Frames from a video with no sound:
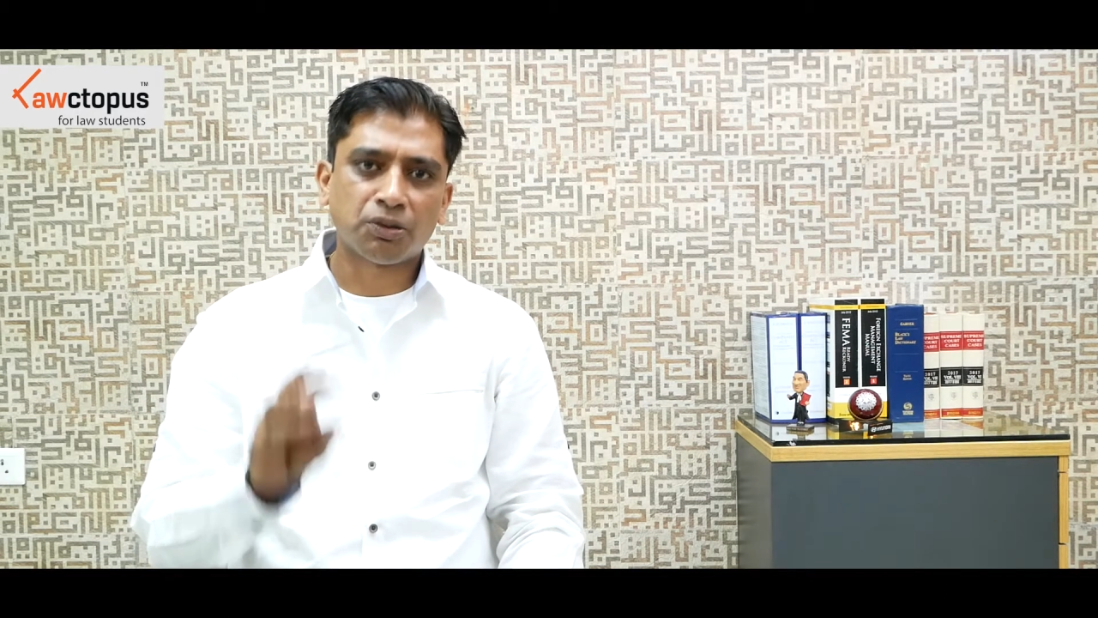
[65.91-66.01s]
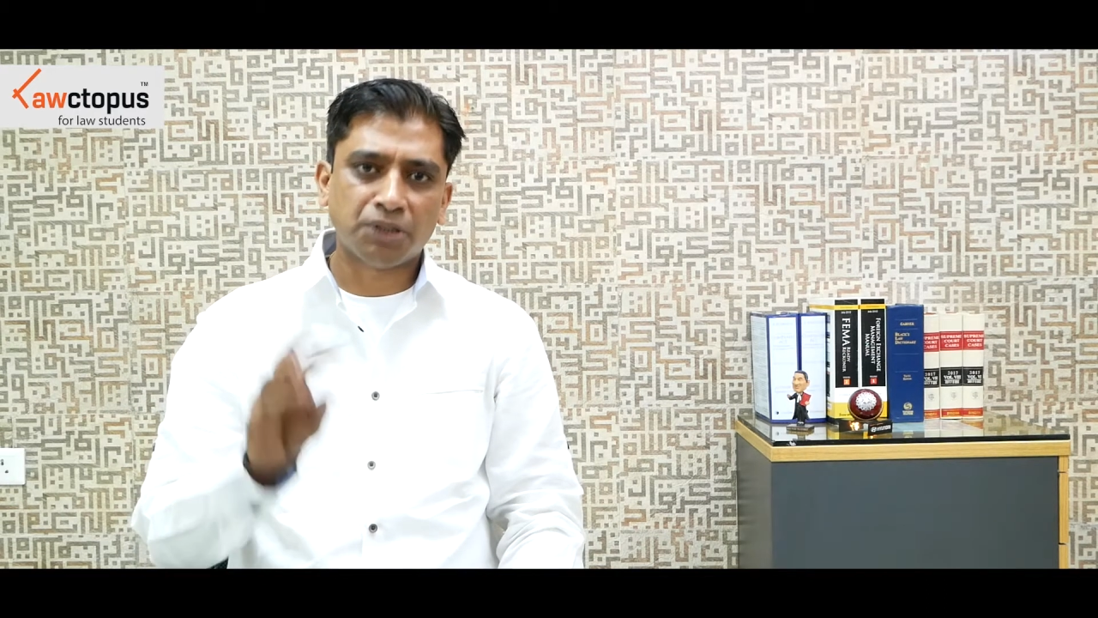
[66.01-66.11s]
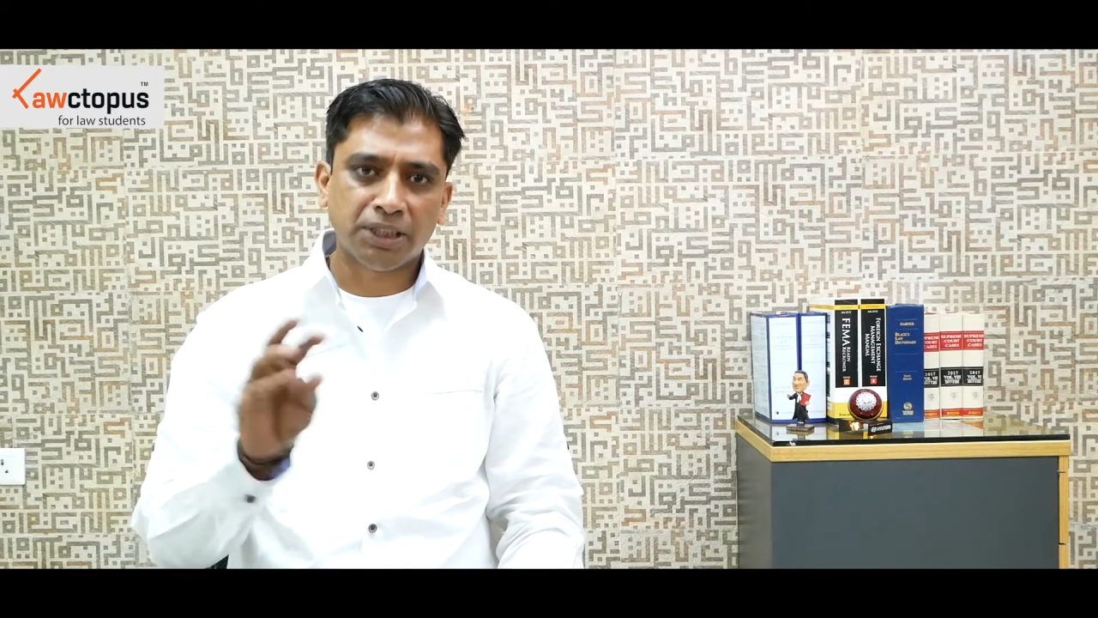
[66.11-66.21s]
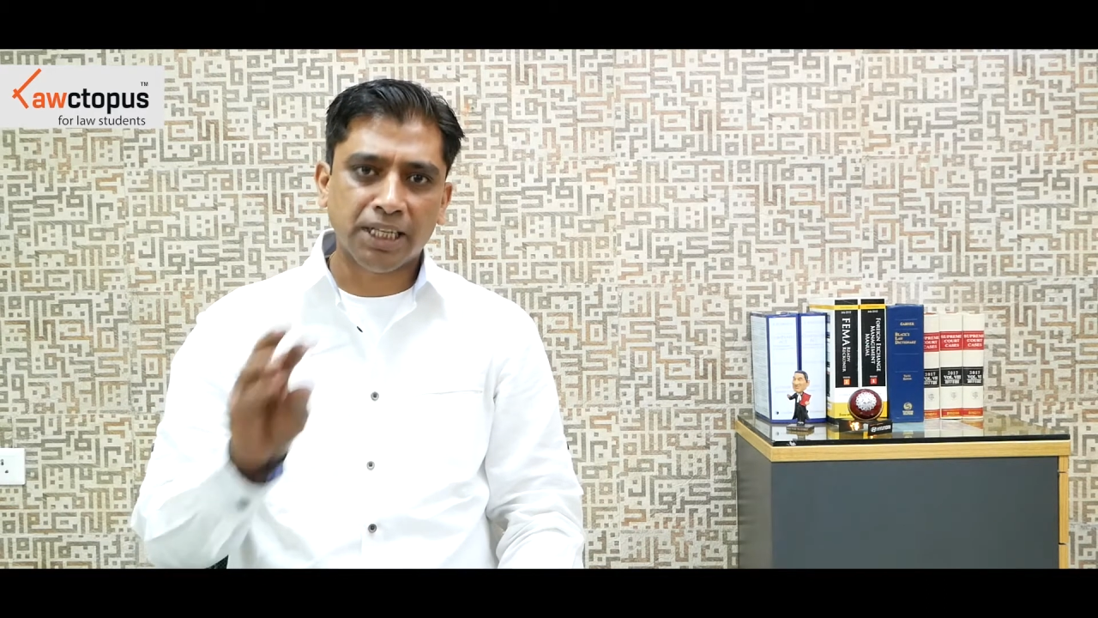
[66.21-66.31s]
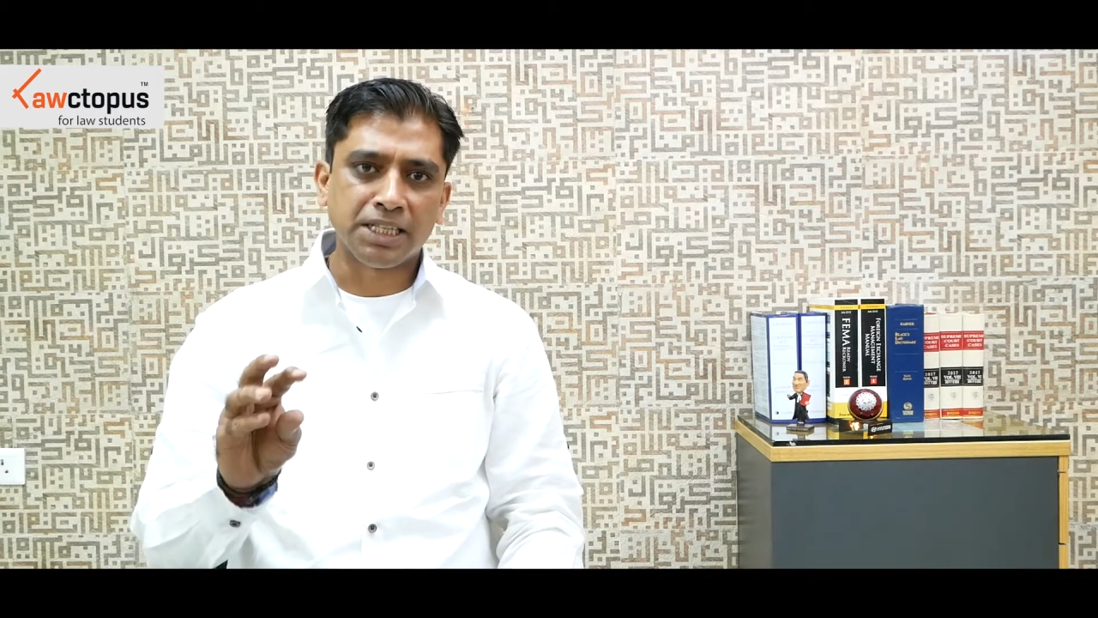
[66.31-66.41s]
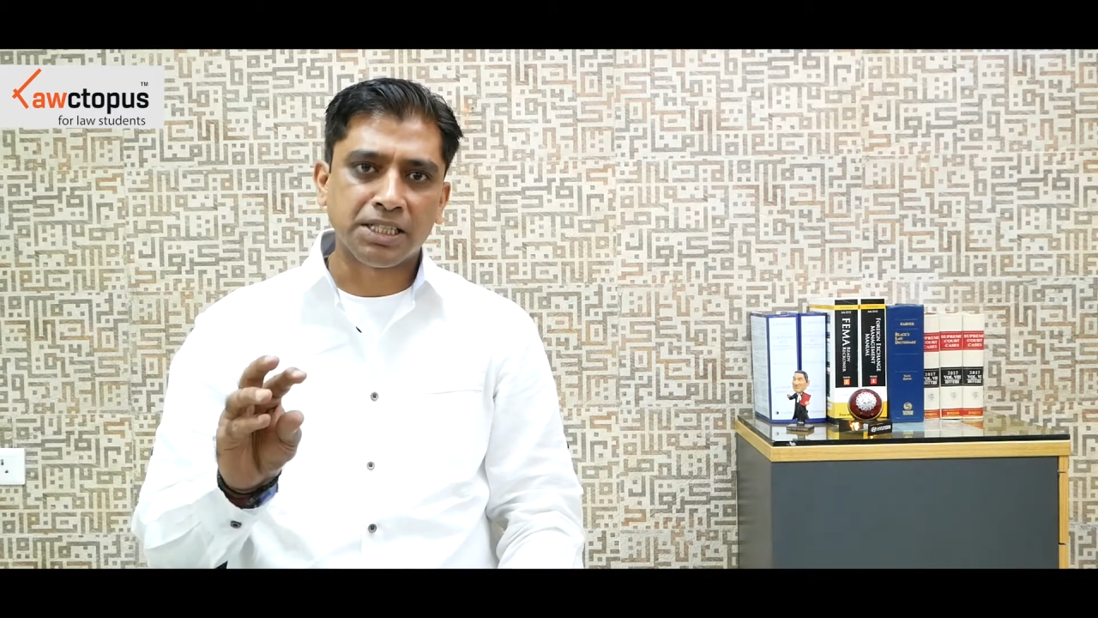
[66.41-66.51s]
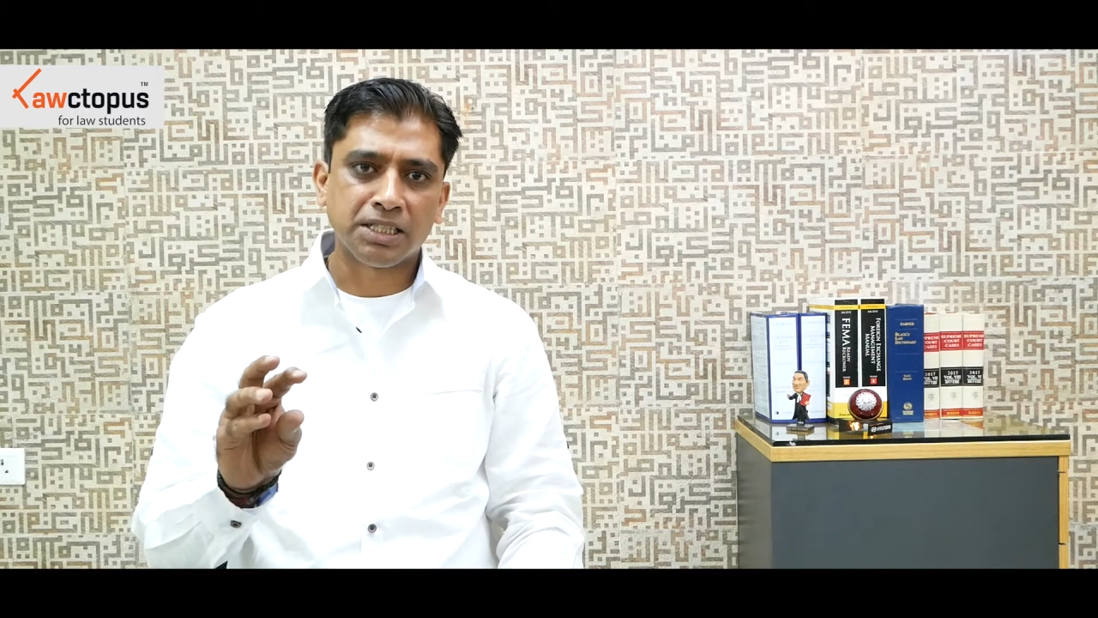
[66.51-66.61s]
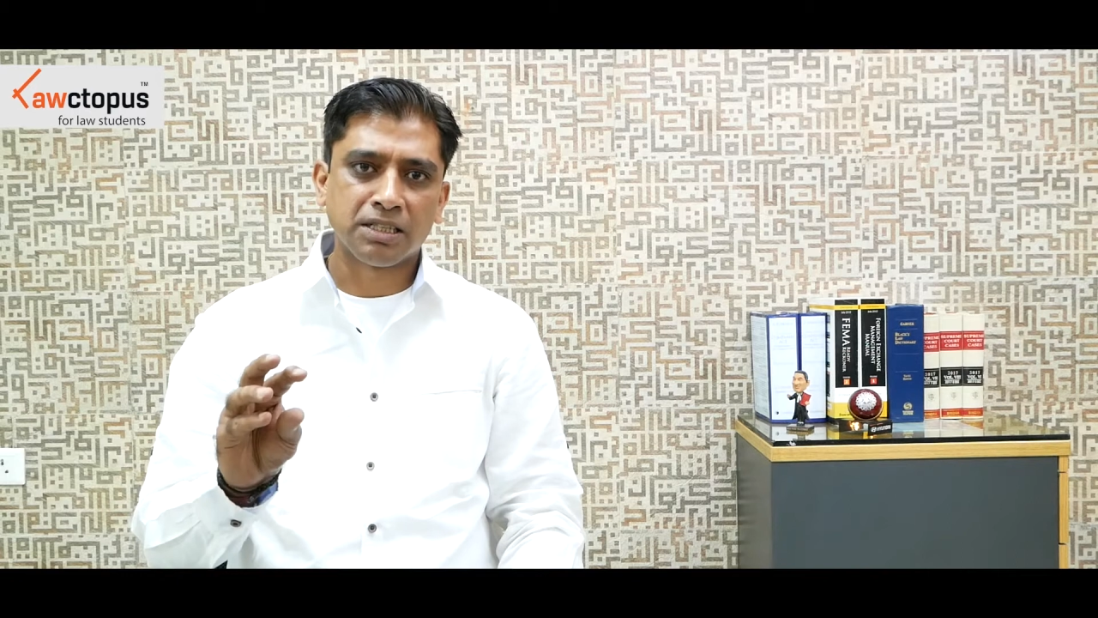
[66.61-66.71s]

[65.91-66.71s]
of shares